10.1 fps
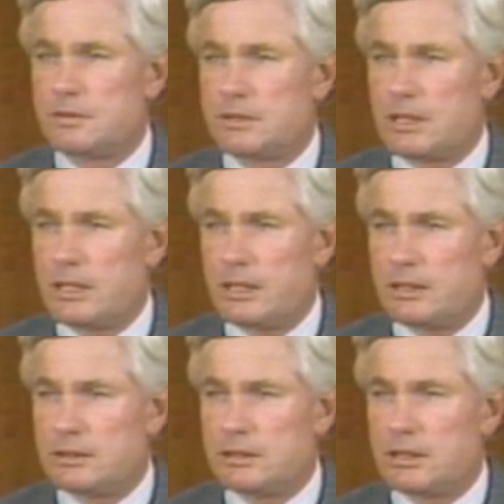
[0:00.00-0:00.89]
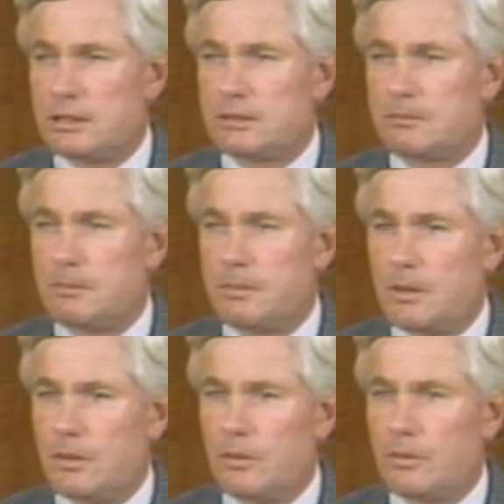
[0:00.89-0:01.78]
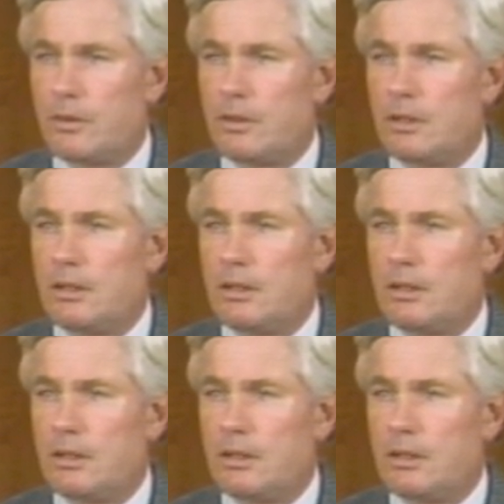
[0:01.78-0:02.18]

of science as both